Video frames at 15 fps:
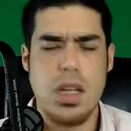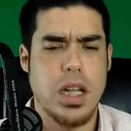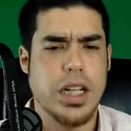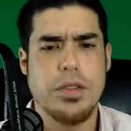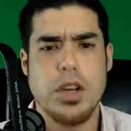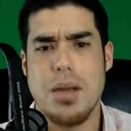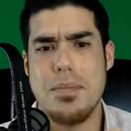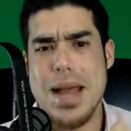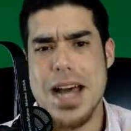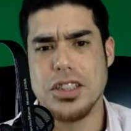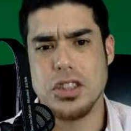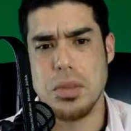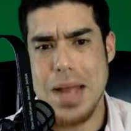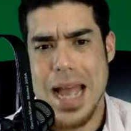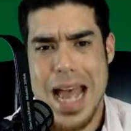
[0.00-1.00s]
if you're a
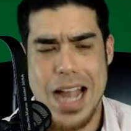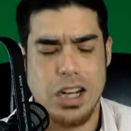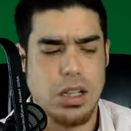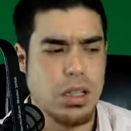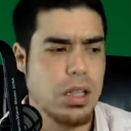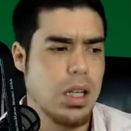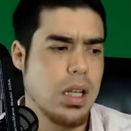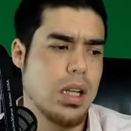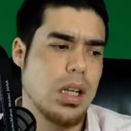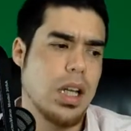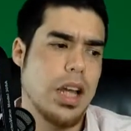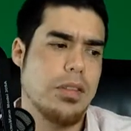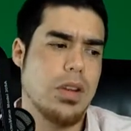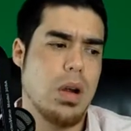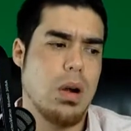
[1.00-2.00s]
master packer,
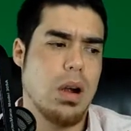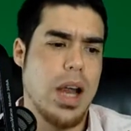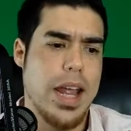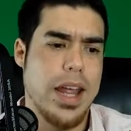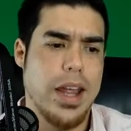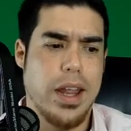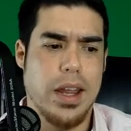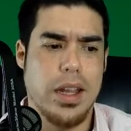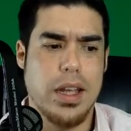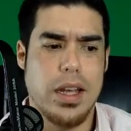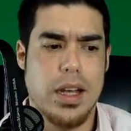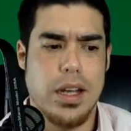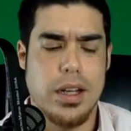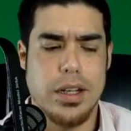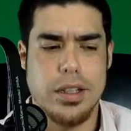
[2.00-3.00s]
if you're a
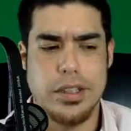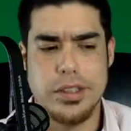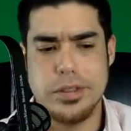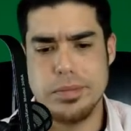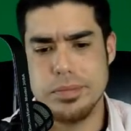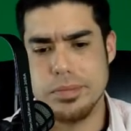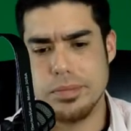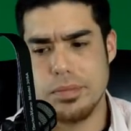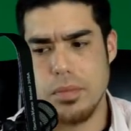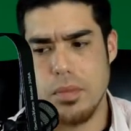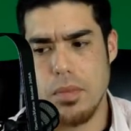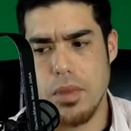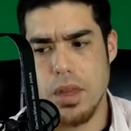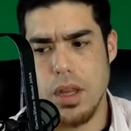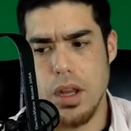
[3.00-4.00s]

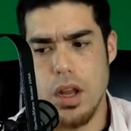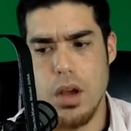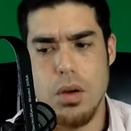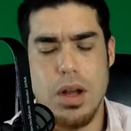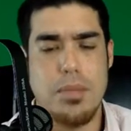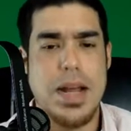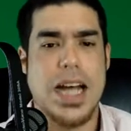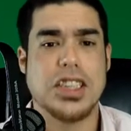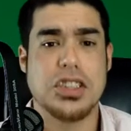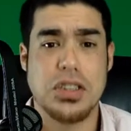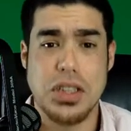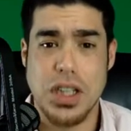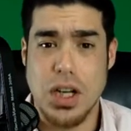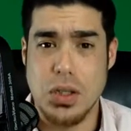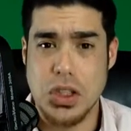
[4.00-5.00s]
a master
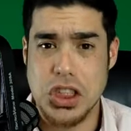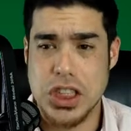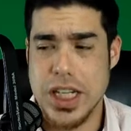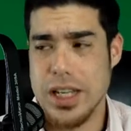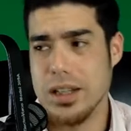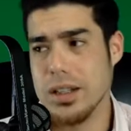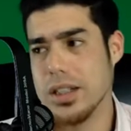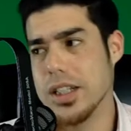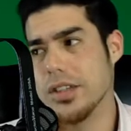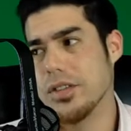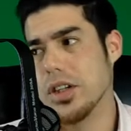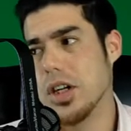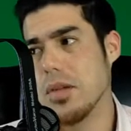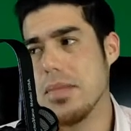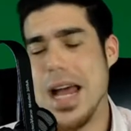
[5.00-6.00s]
negotiator, if
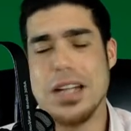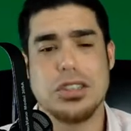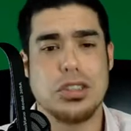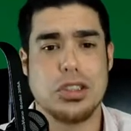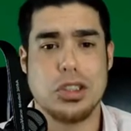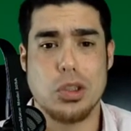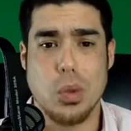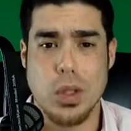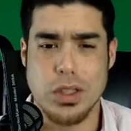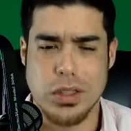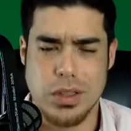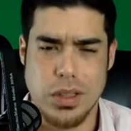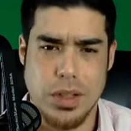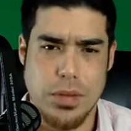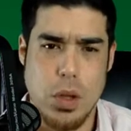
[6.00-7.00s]
you're a master
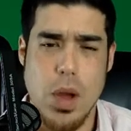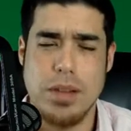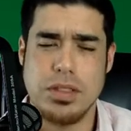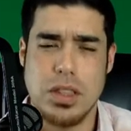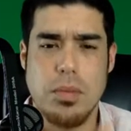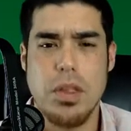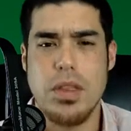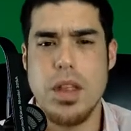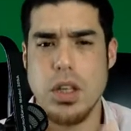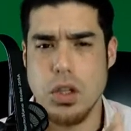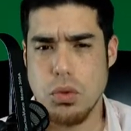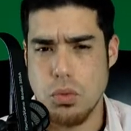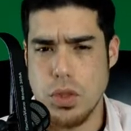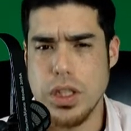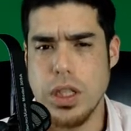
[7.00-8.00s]
sourcer, if you have something that you're
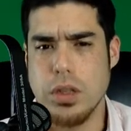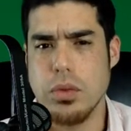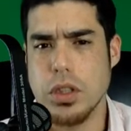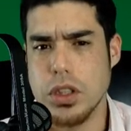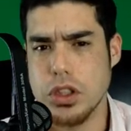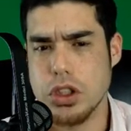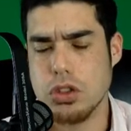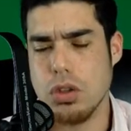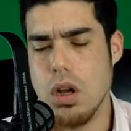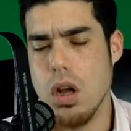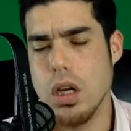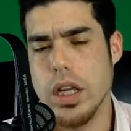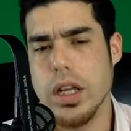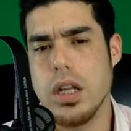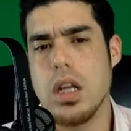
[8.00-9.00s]
really, really
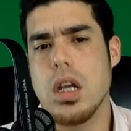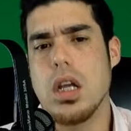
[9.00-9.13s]
strong in,